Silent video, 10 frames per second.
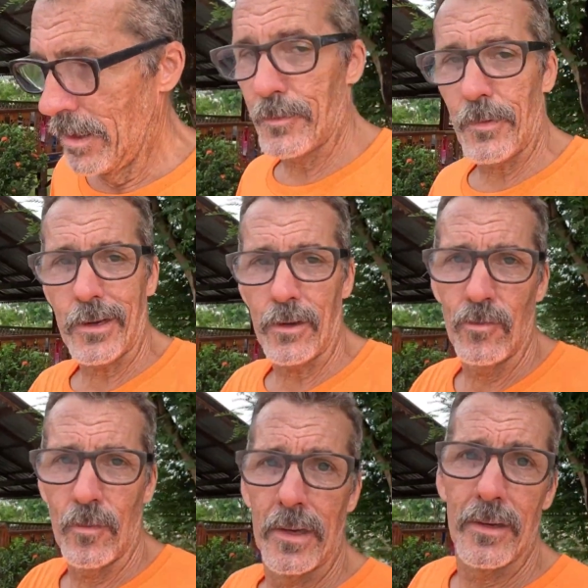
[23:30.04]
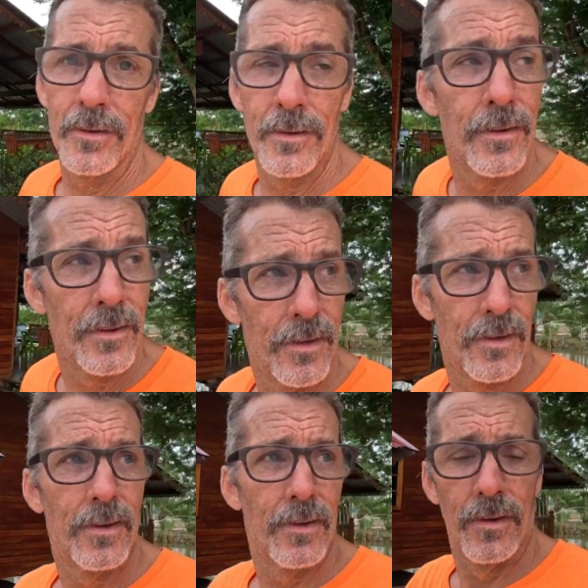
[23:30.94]
That's pretty cool, man.
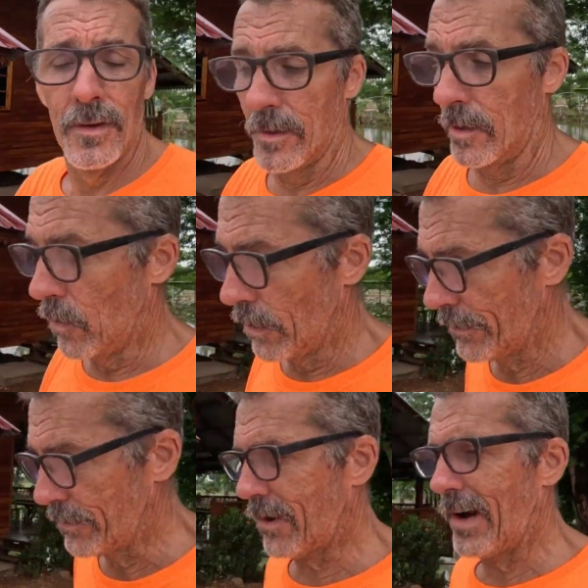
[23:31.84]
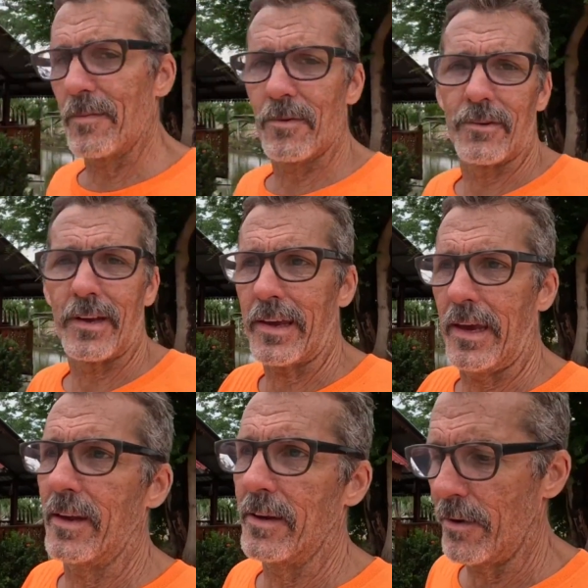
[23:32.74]
The more subscribers I get,